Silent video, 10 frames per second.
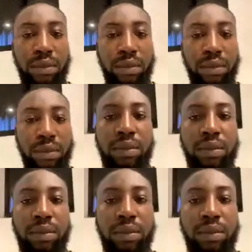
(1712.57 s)

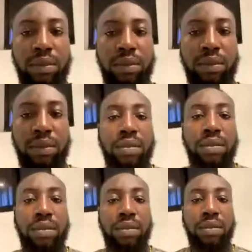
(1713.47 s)

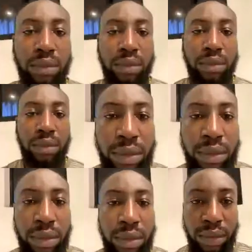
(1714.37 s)

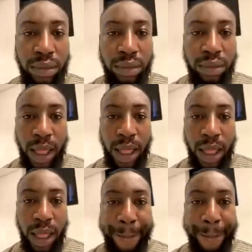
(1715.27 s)

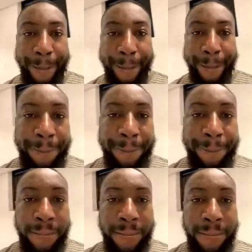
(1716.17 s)

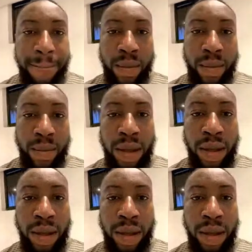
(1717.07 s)
[no speech]